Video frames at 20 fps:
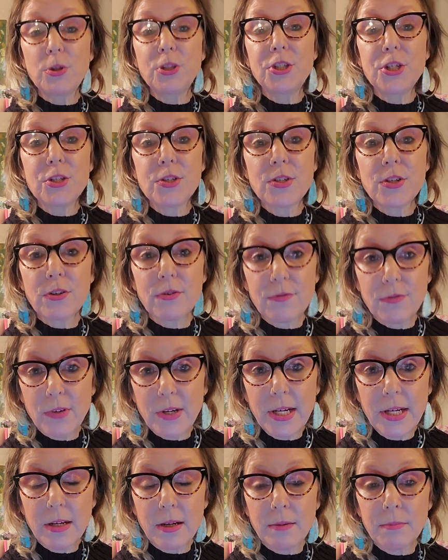which is your
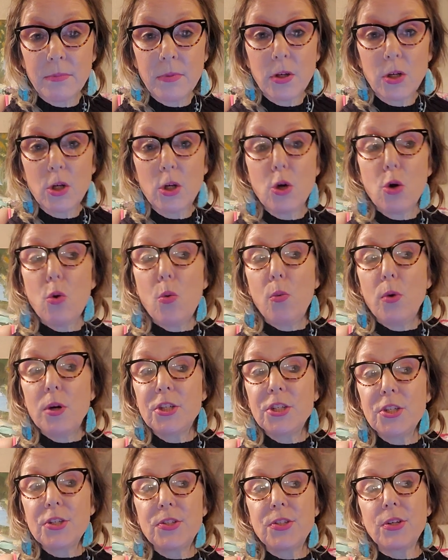freedom,
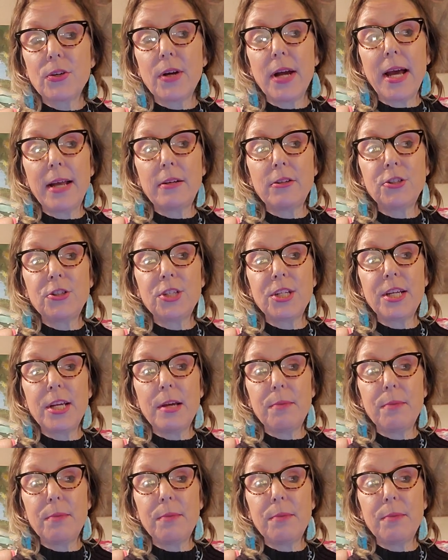which is your energy.